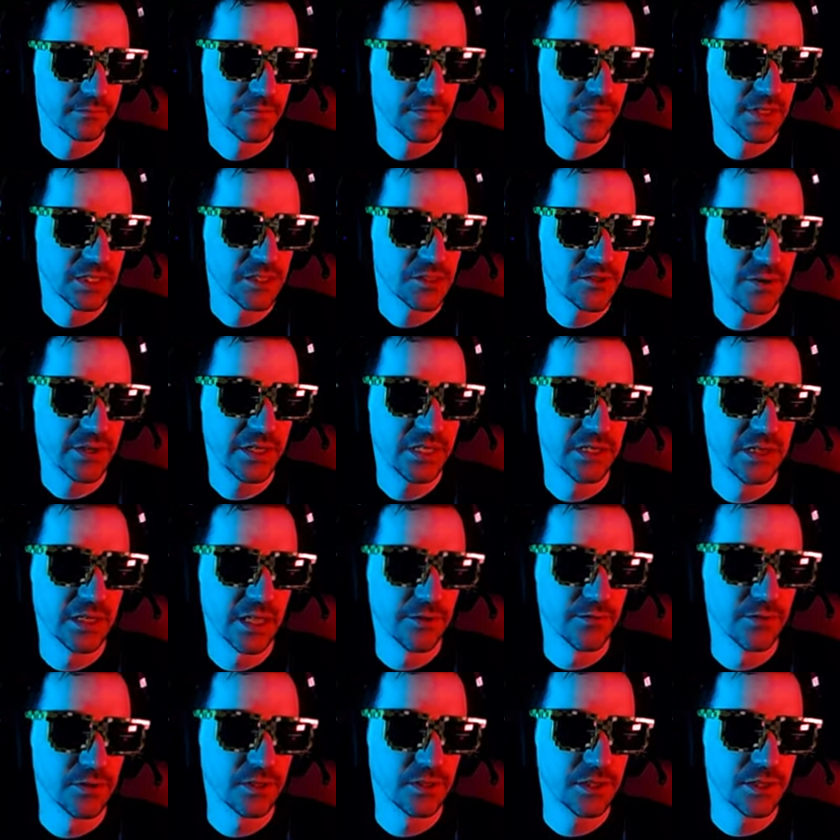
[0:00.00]
Is there any
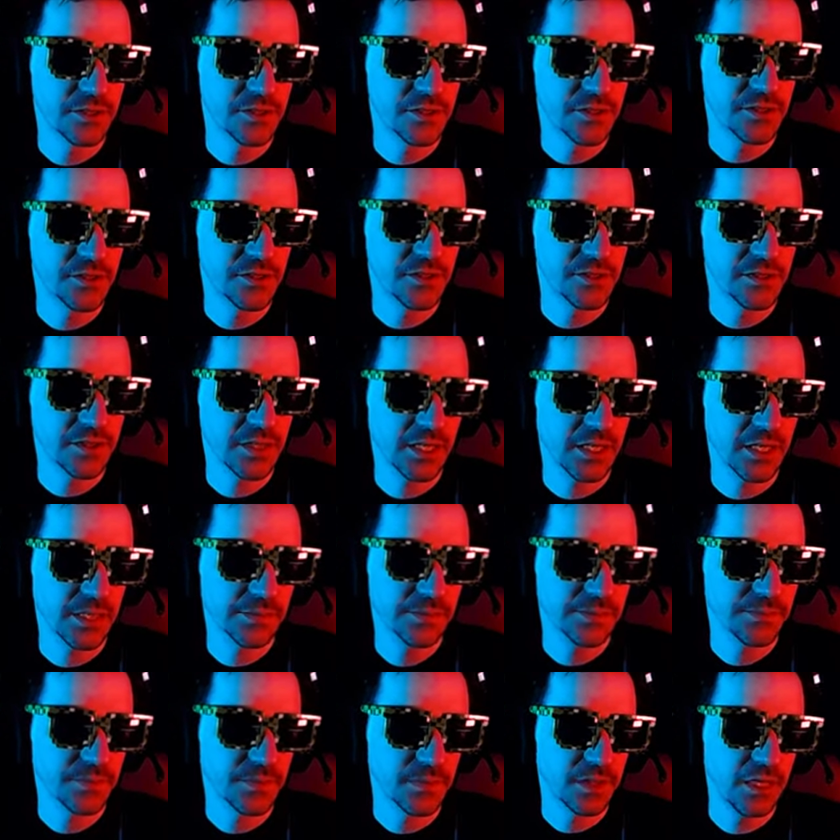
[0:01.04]
level glitches in this game?
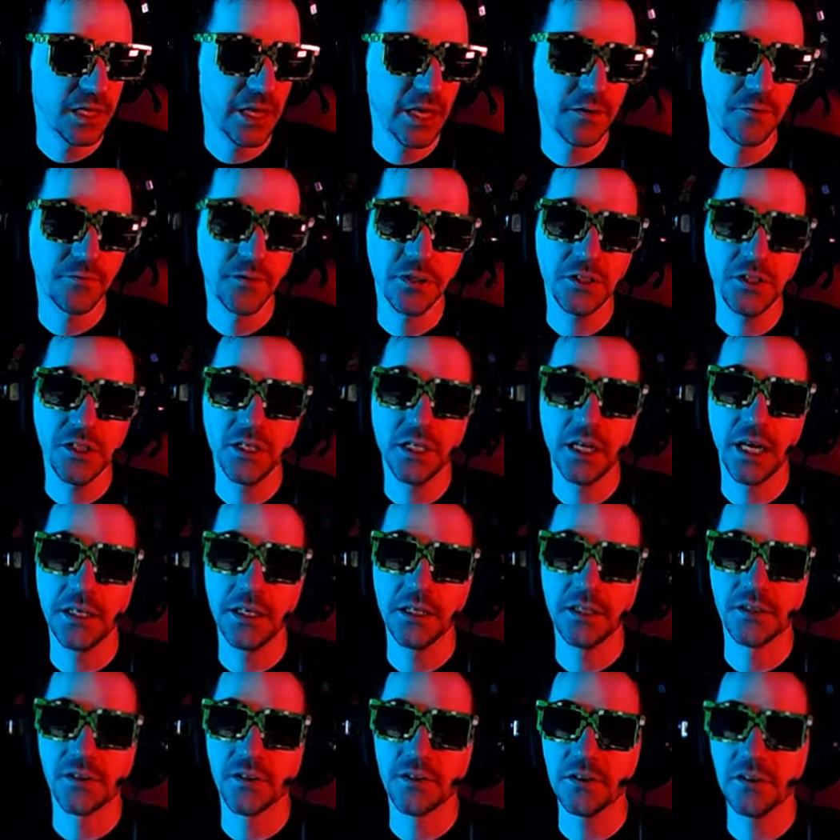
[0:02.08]
Yeah, Freshie 90,
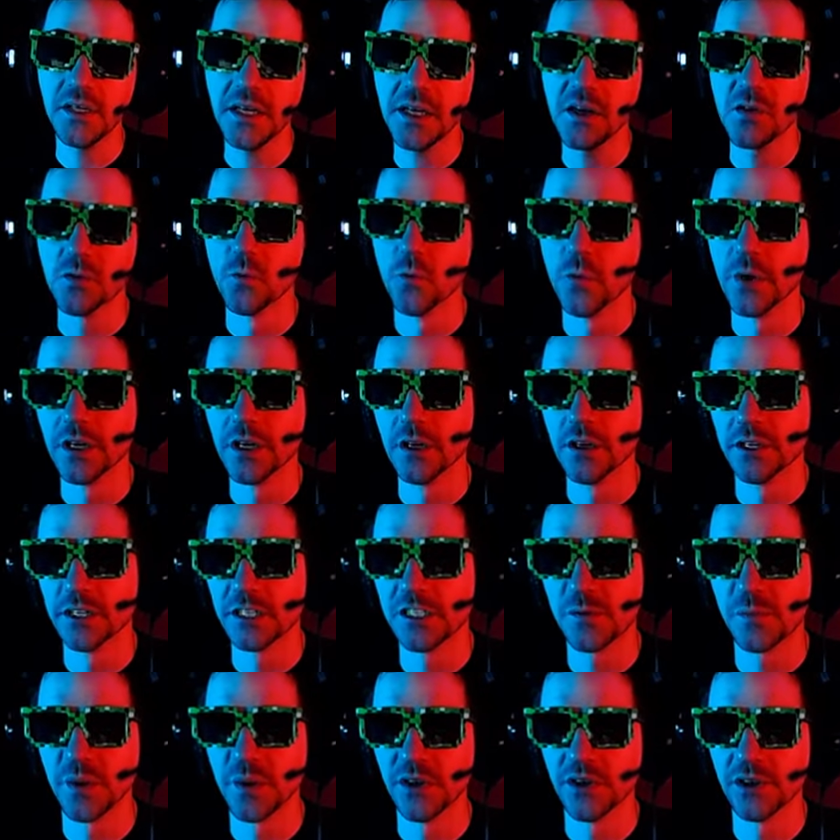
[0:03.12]
so there's like a weird
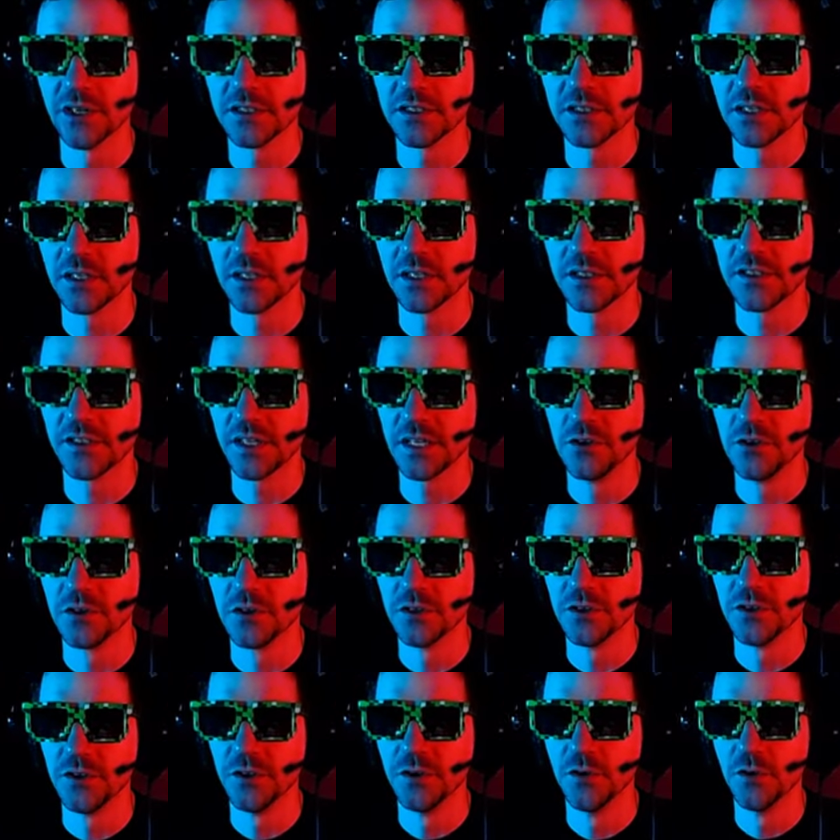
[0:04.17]
experience glitch that you can
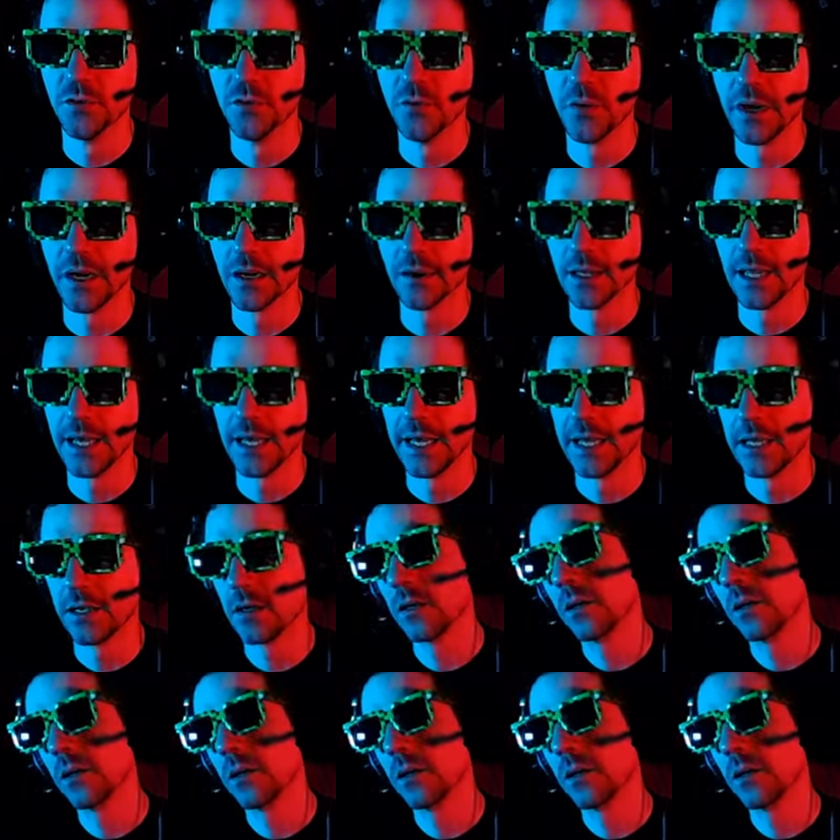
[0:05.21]
do where like...